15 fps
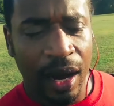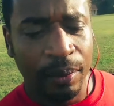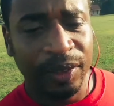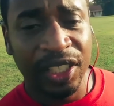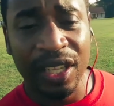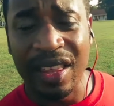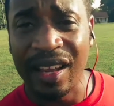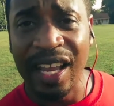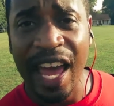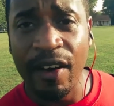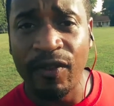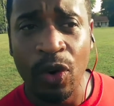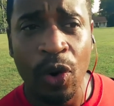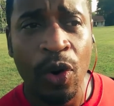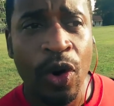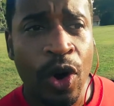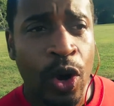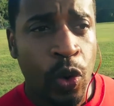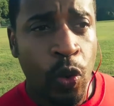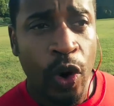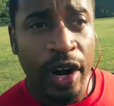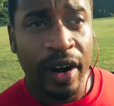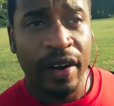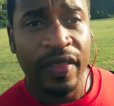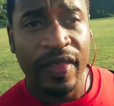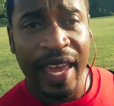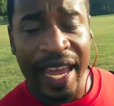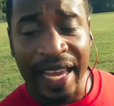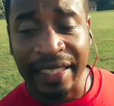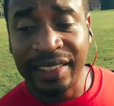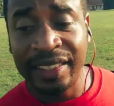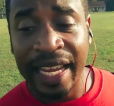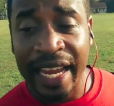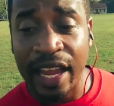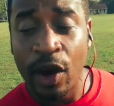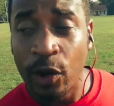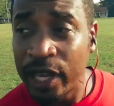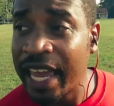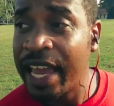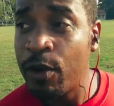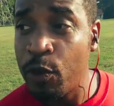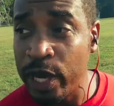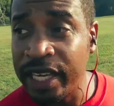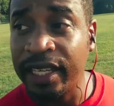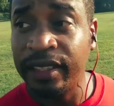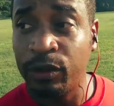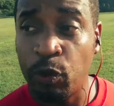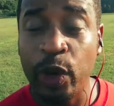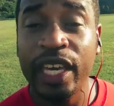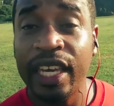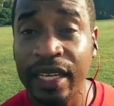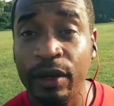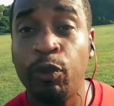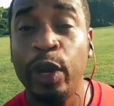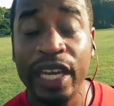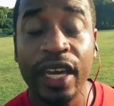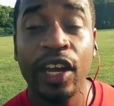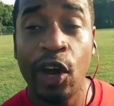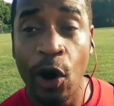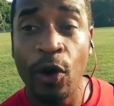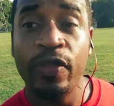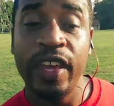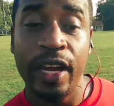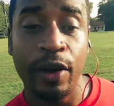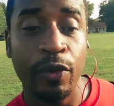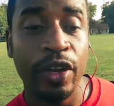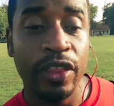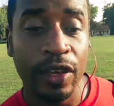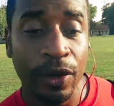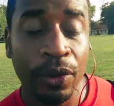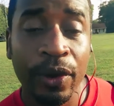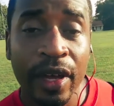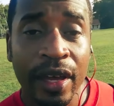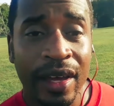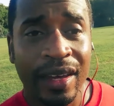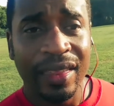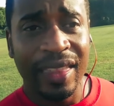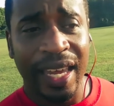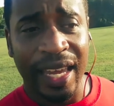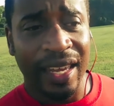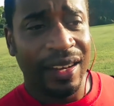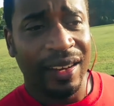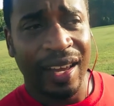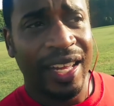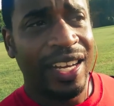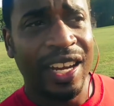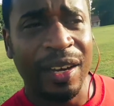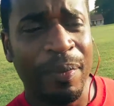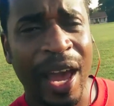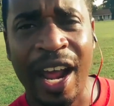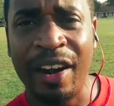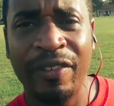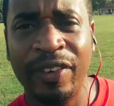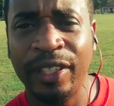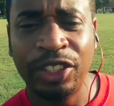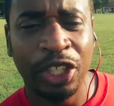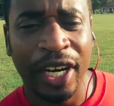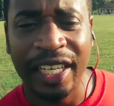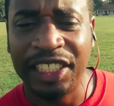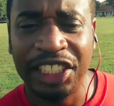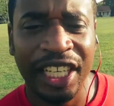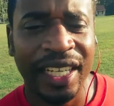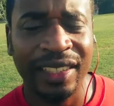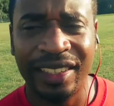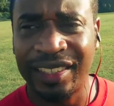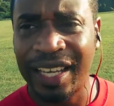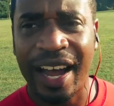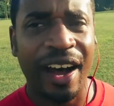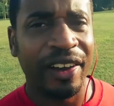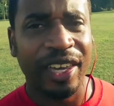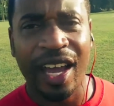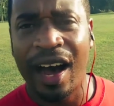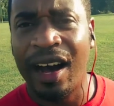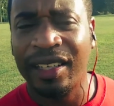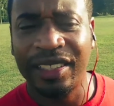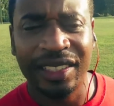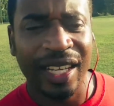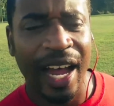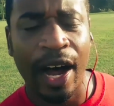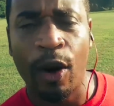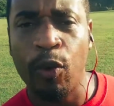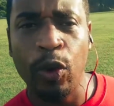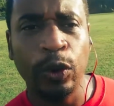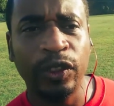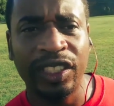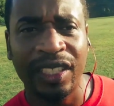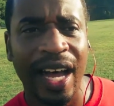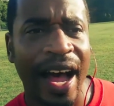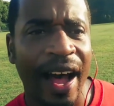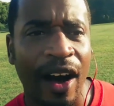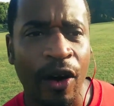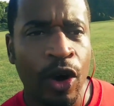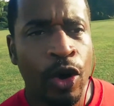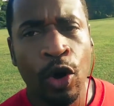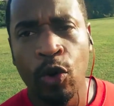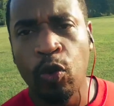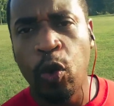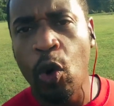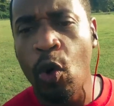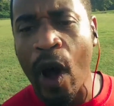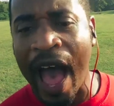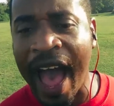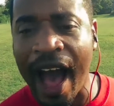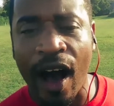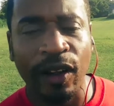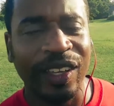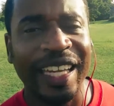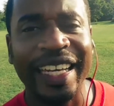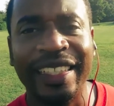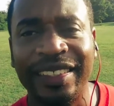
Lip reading: to the level where they say, okay, we can go there with you, then it doesn't matter if you train Chin style, Yang style, Wu Hao, Lee